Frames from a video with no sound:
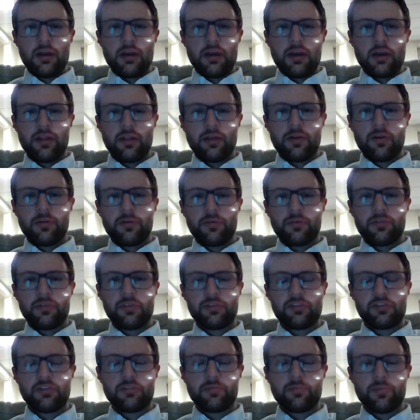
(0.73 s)
Hello,
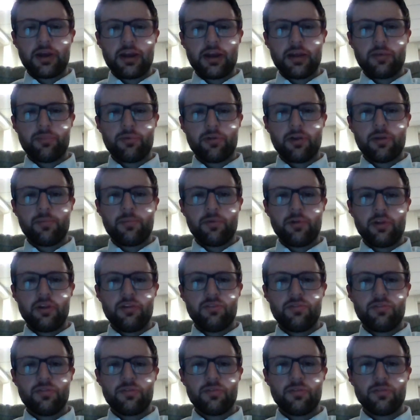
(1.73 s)
this is my
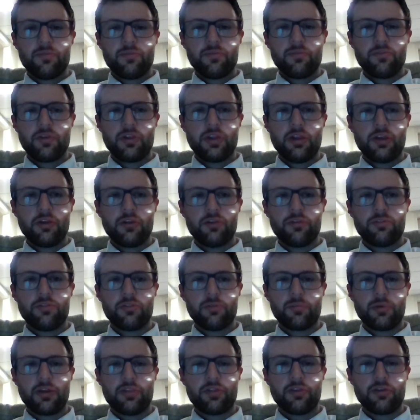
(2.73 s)
pre-brief video for
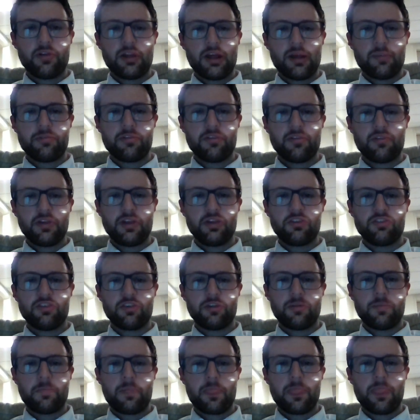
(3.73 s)
my third
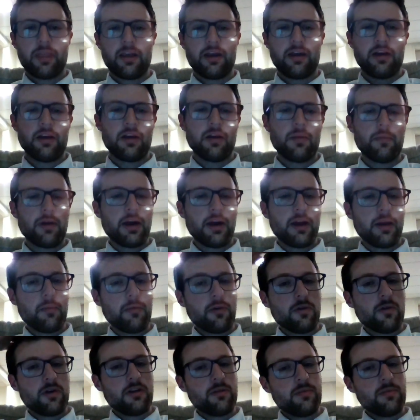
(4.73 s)
observation. I'm
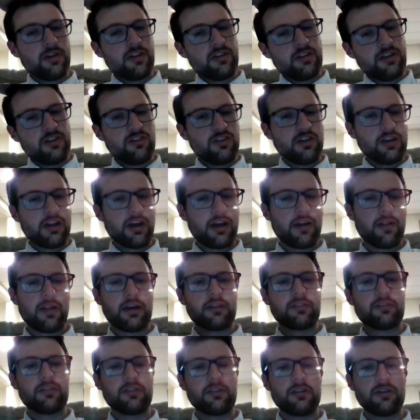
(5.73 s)
going to be teaching a
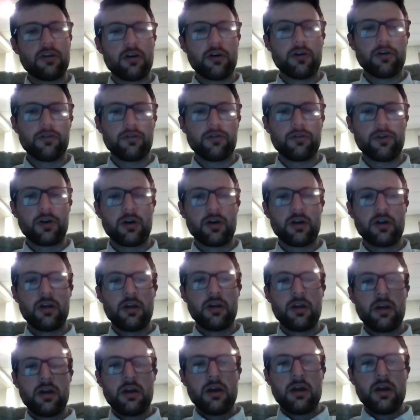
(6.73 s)
lesson over,
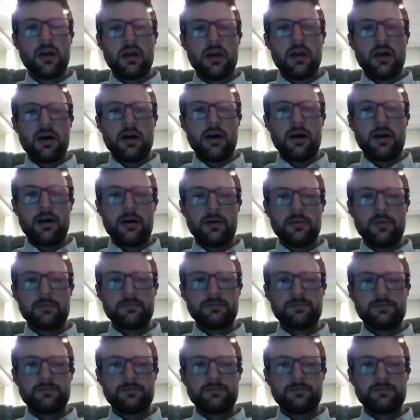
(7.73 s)
um,